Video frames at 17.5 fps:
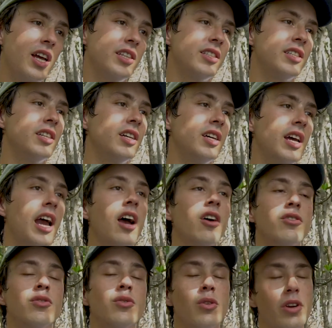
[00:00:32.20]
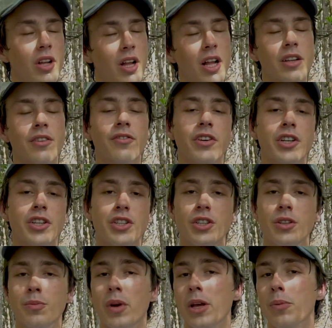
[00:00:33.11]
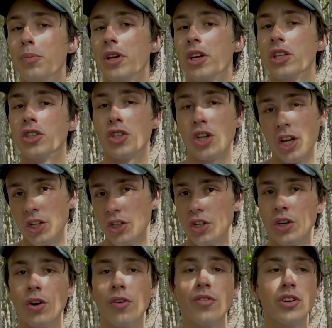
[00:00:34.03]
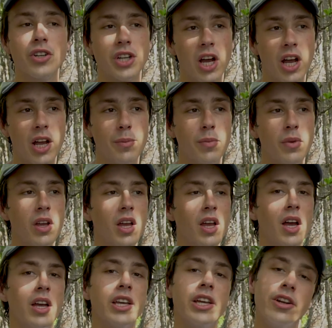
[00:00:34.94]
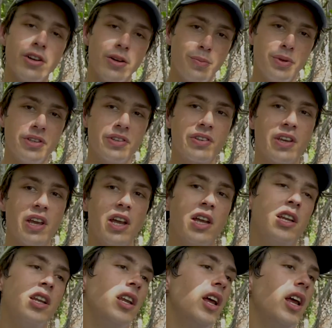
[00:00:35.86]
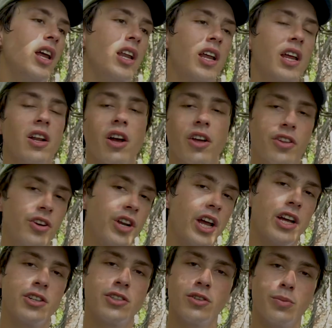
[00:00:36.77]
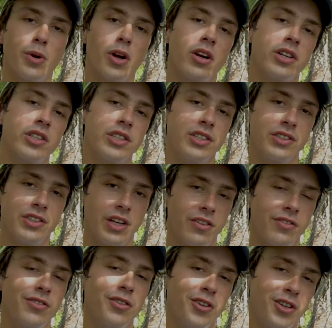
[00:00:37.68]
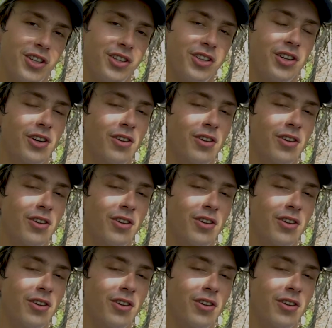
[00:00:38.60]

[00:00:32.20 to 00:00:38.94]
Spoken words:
as to how soil elevation might be changing over time here in Biscayne and at other national parks in South Florida and the